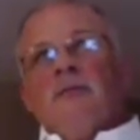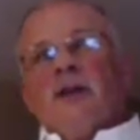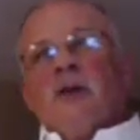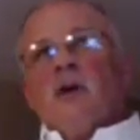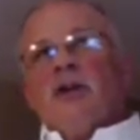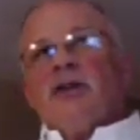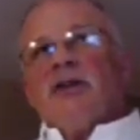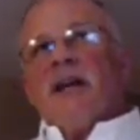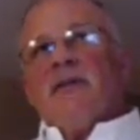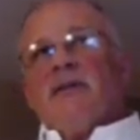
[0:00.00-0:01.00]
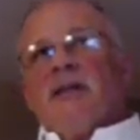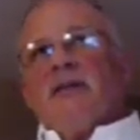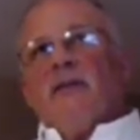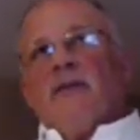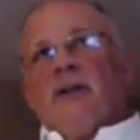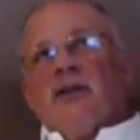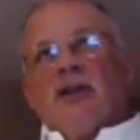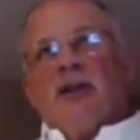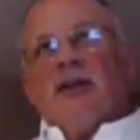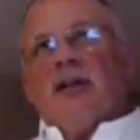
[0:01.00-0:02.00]
they're watching devil vision
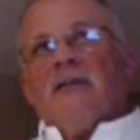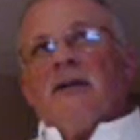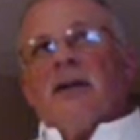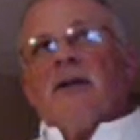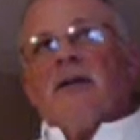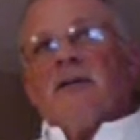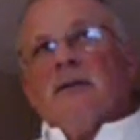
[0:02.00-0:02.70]
on TV.